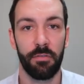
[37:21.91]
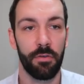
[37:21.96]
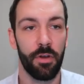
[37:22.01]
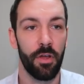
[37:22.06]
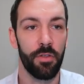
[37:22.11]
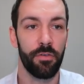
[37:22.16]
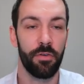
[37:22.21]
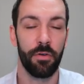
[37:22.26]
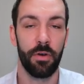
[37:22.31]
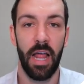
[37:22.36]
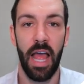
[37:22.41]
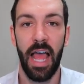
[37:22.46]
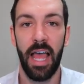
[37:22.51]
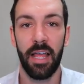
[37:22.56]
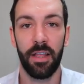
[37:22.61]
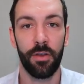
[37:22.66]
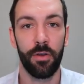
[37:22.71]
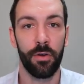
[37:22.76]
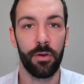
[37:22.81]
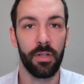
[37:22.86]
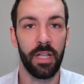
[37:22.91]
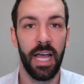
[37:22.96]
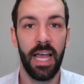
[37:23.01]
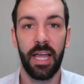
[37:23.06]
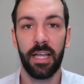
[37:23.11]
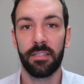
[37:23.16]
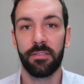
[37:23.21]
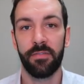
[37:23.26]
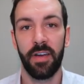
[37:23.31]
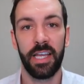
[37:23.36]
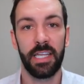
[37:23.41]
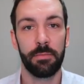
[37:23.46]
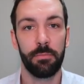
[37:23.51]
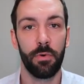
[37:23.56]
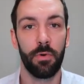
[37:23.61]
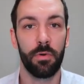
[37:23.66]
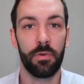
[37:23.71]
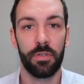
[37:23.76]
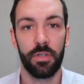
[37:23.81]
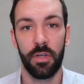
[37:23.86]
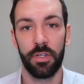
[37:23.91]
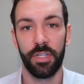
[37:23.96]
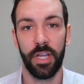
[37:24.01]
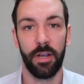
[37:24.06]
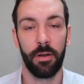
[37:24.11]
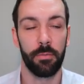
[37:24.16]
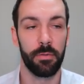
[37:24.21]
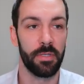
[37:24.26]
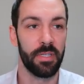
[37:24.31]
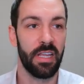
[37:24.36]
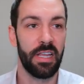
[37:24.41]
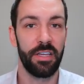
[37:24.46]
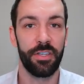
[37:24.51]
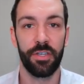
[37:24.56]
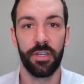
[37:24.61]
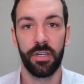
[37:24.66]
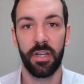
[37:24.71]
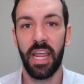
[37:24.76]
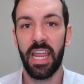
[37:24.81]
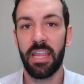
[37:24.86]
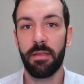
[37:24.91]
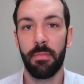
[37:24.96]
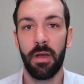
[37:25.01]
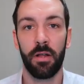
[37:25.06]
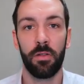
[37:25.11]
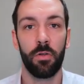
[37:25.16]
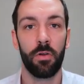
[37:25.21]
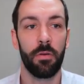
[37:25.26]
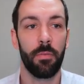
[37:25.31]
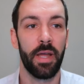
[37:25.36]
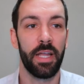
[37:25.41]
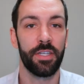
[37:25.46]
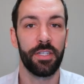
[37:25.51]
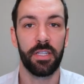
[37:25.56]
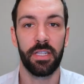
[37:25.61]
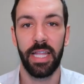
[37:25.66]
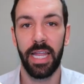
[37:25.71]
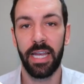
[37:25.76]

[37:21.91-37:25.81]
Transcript: Go through Google Ads, Facebook, search engine optimization, email automation,